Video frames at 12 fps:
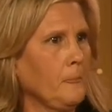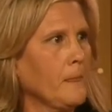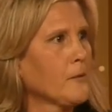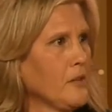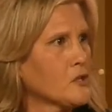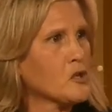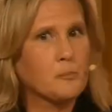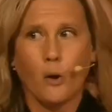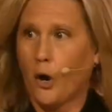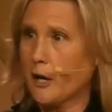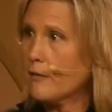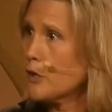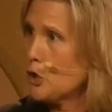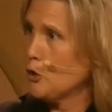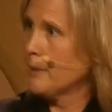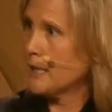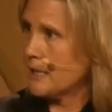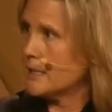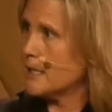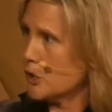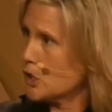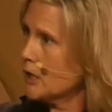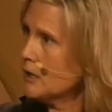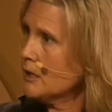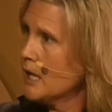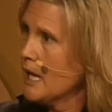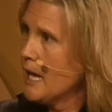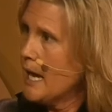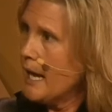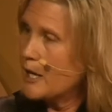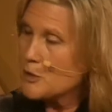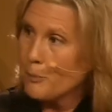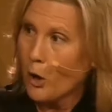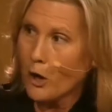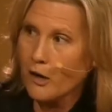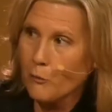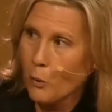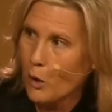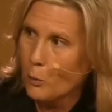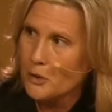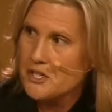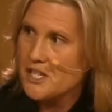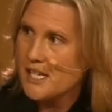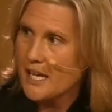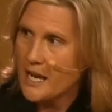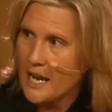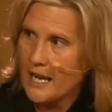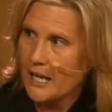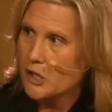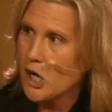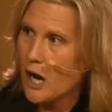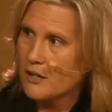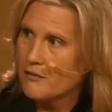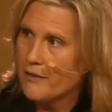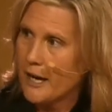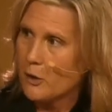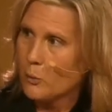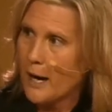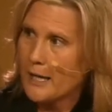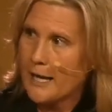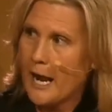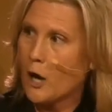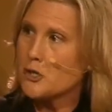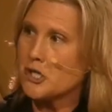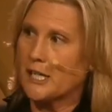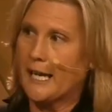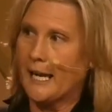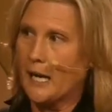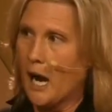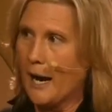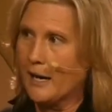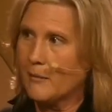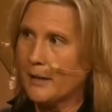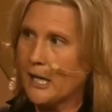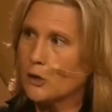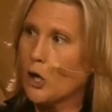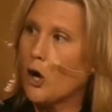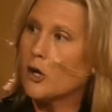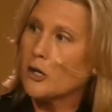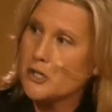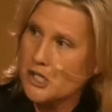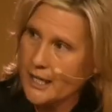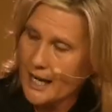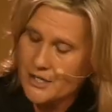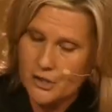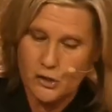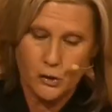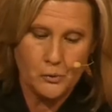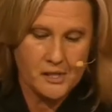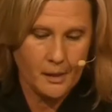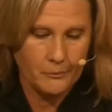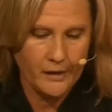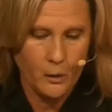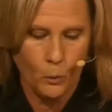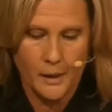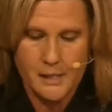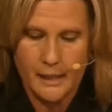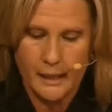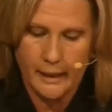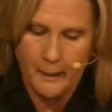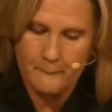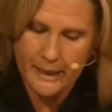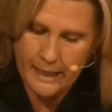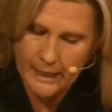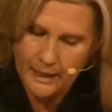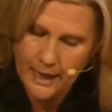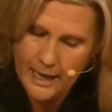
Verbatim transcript: This is part of the human condition as part of what we're seeing in Jochebed right now. She can't hide him any longer. She has to do something. What's it going to be?